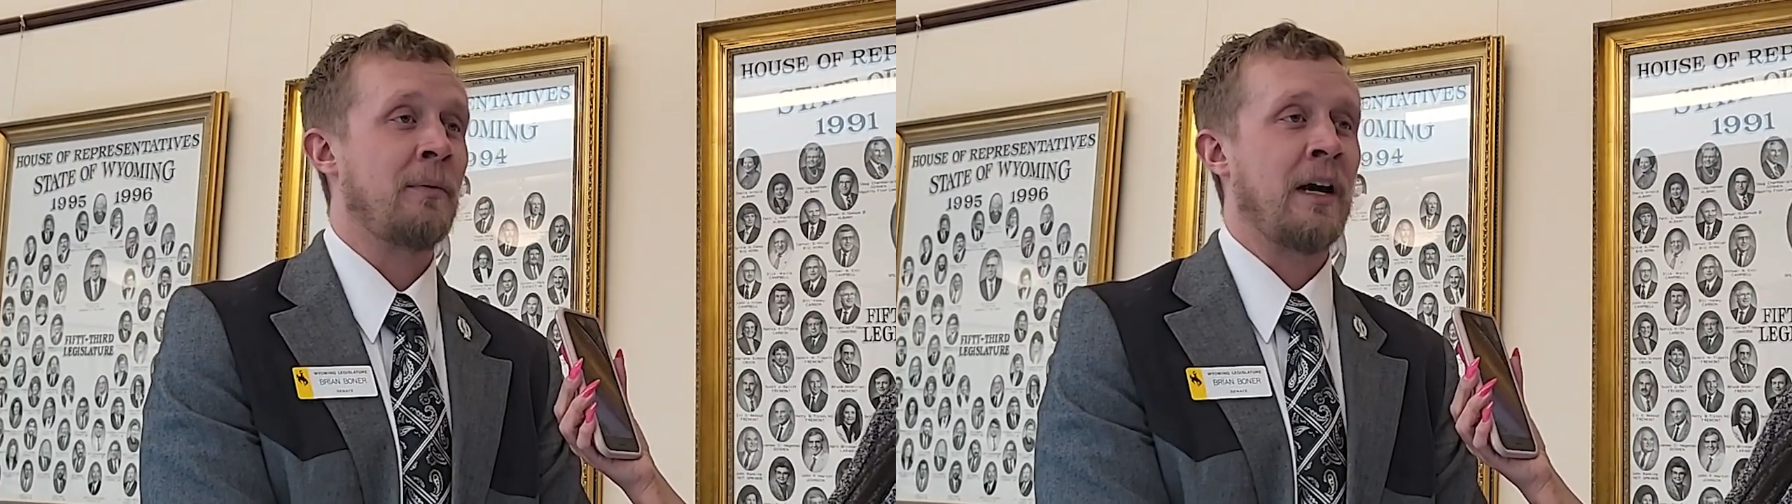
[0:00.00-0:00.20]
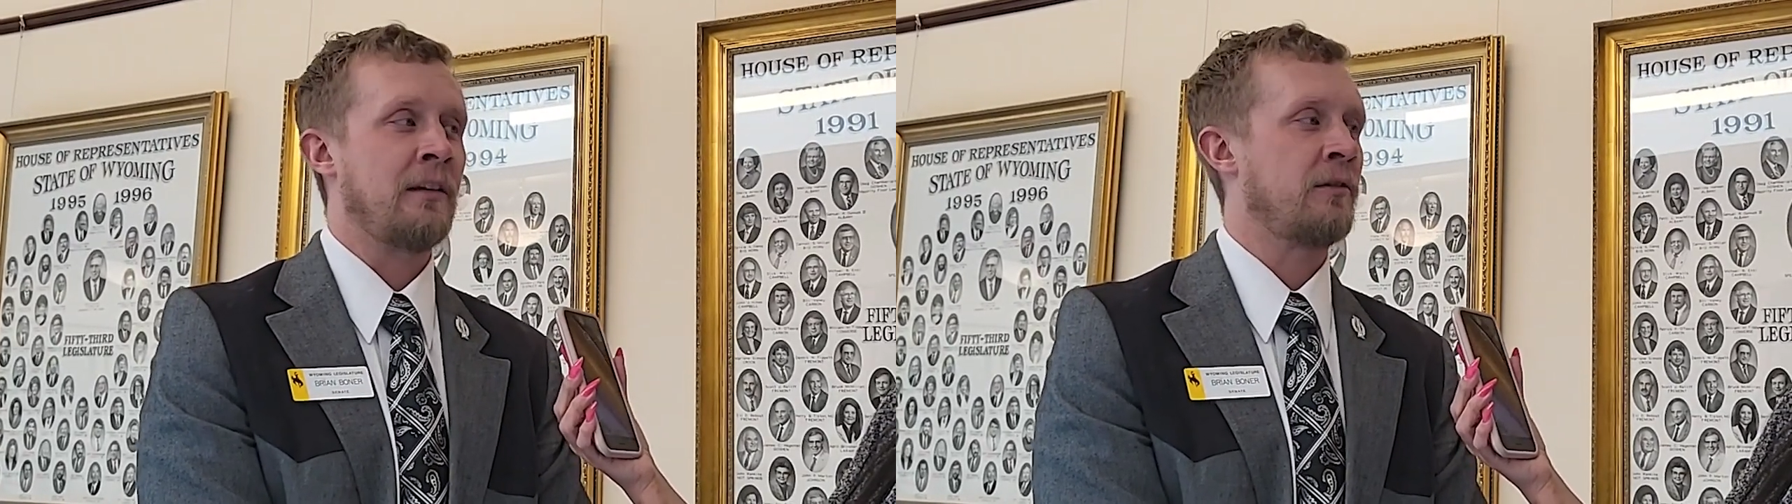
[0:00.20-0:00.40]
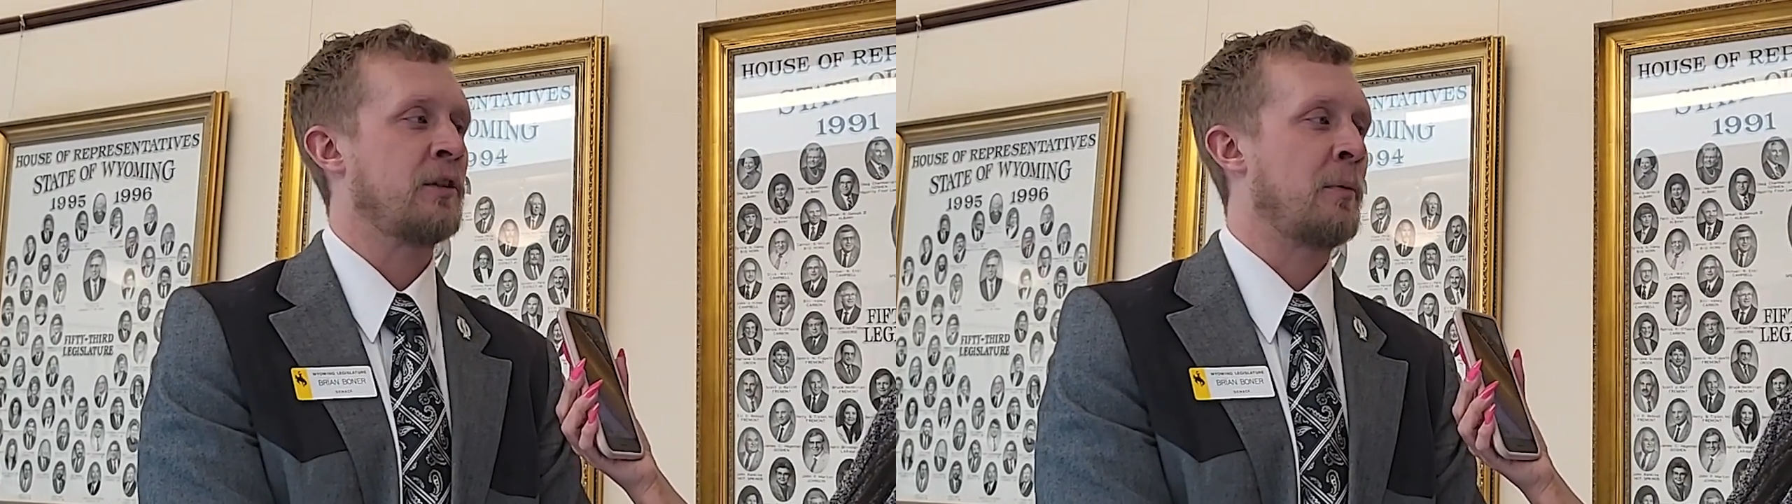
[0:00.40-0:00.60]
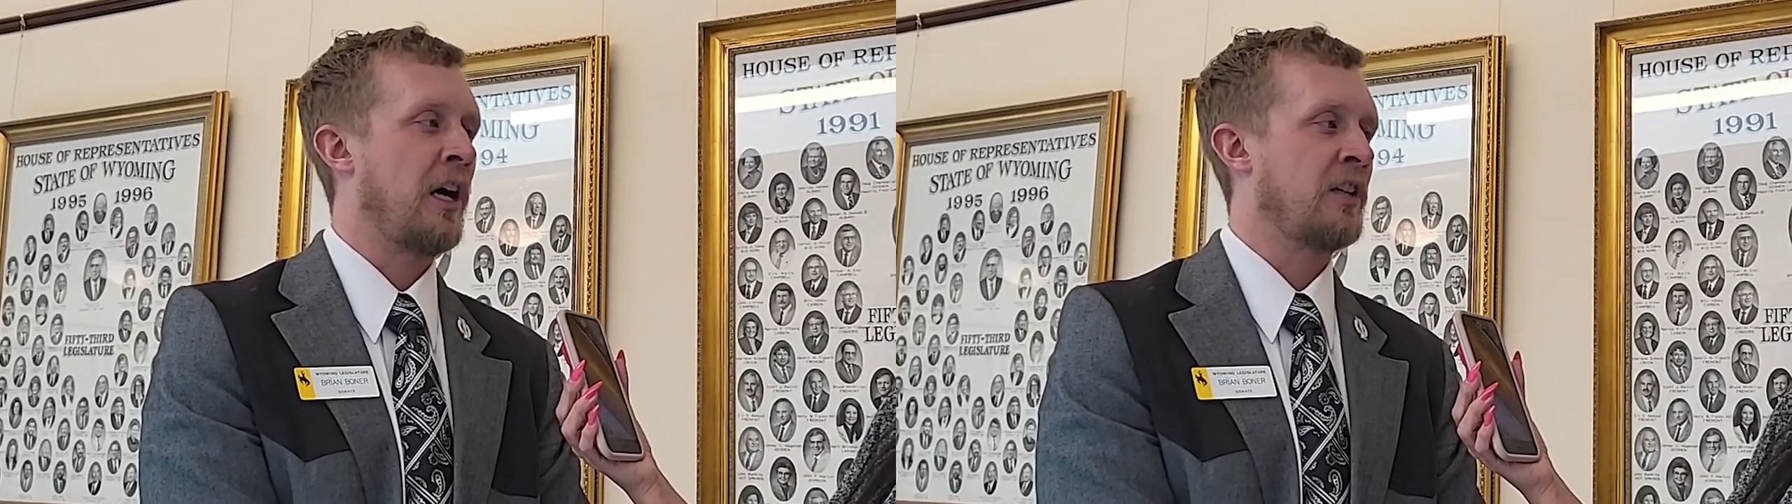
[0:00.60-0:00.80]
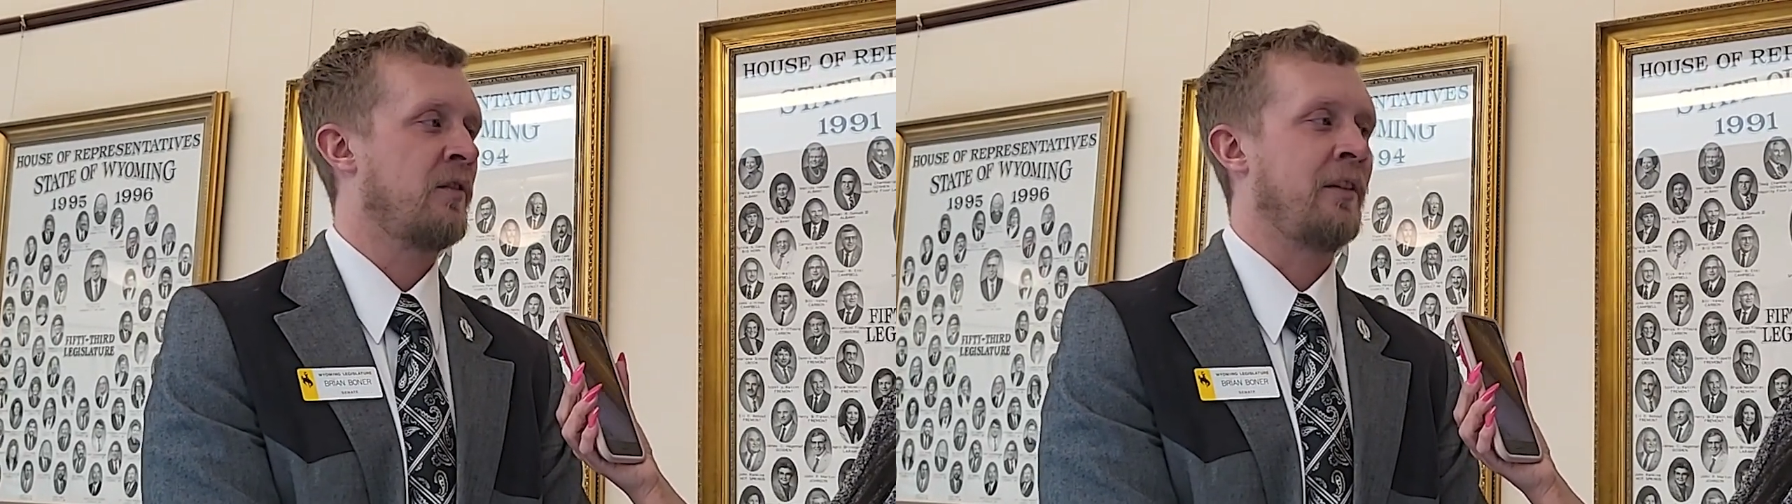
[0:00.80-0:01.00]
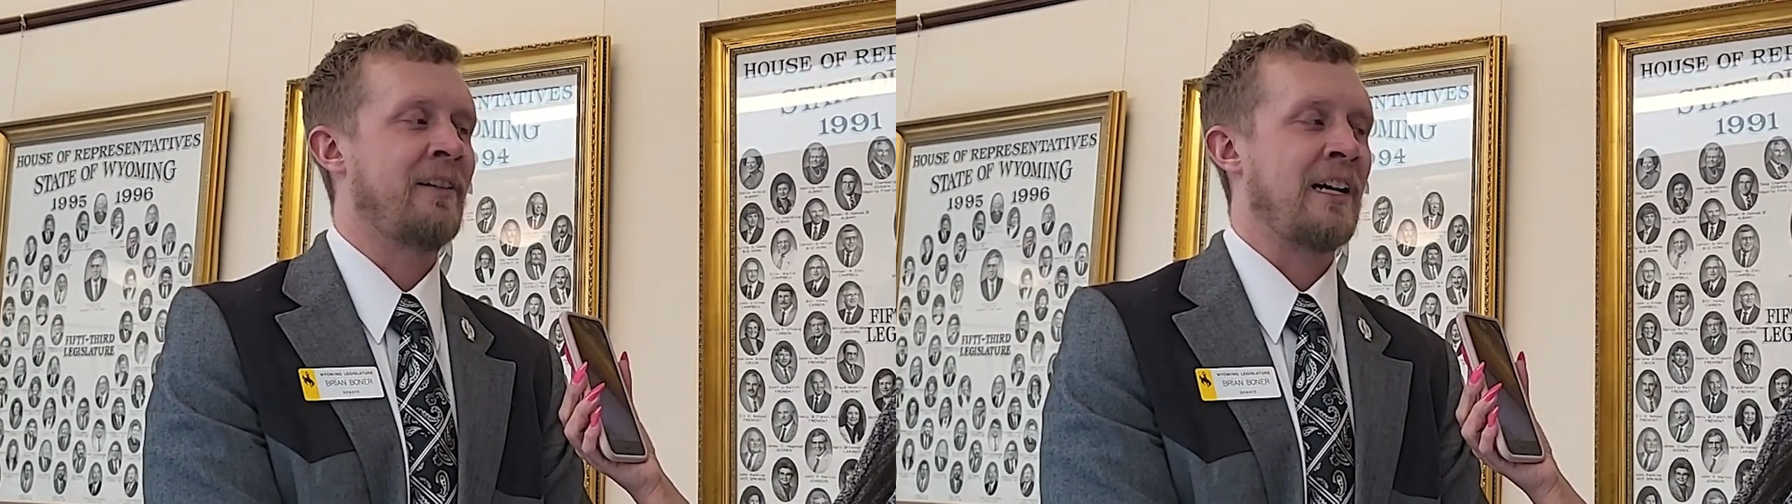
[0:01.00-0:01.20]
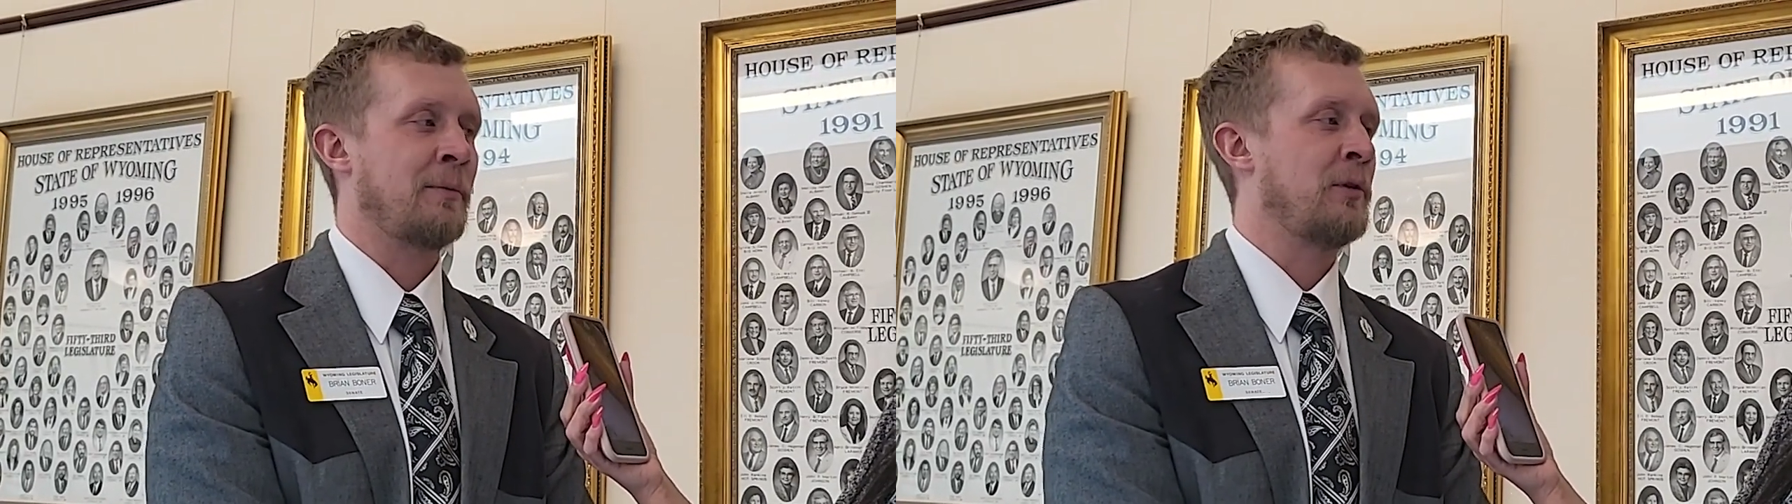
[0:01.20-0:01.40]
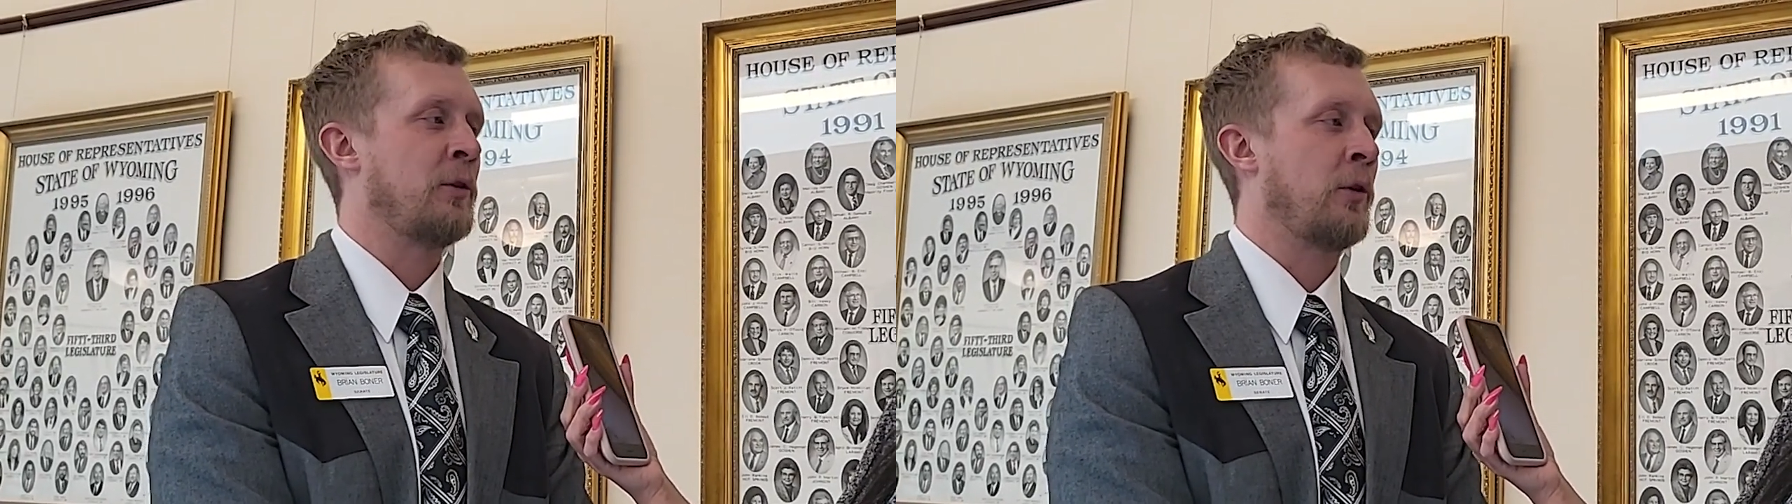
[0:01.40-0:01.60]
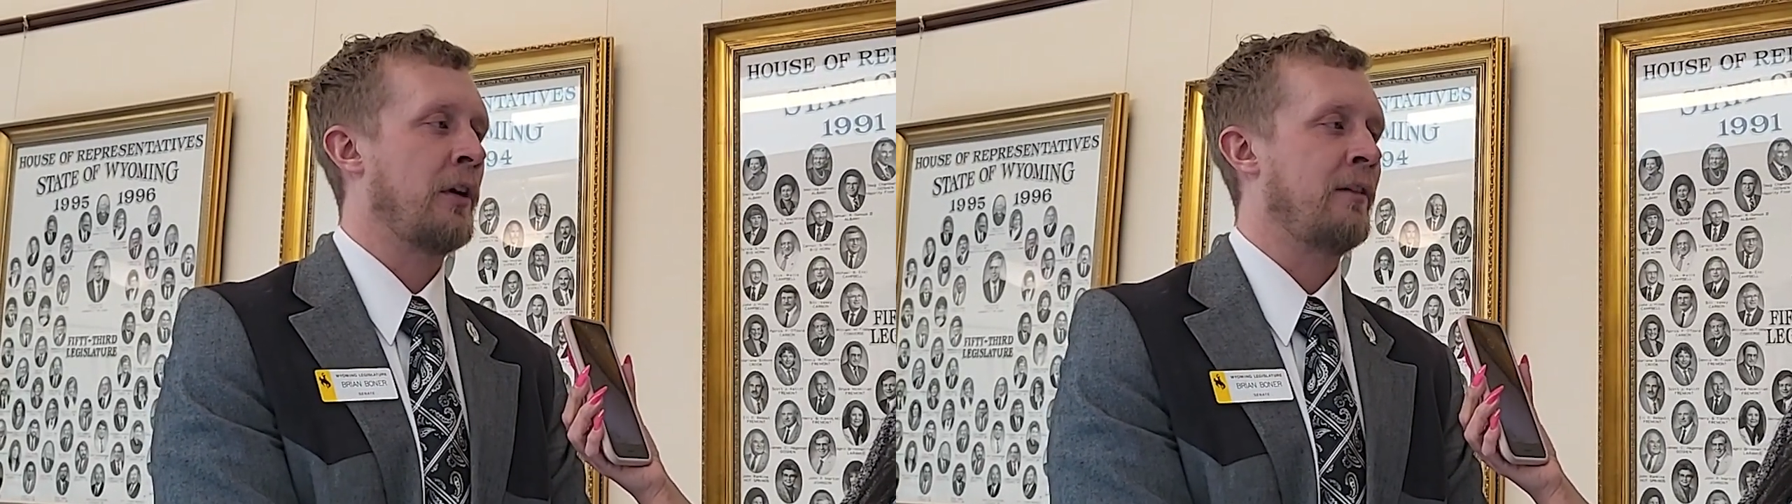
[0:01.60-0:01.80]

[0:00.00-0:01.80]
by the response from the vast majority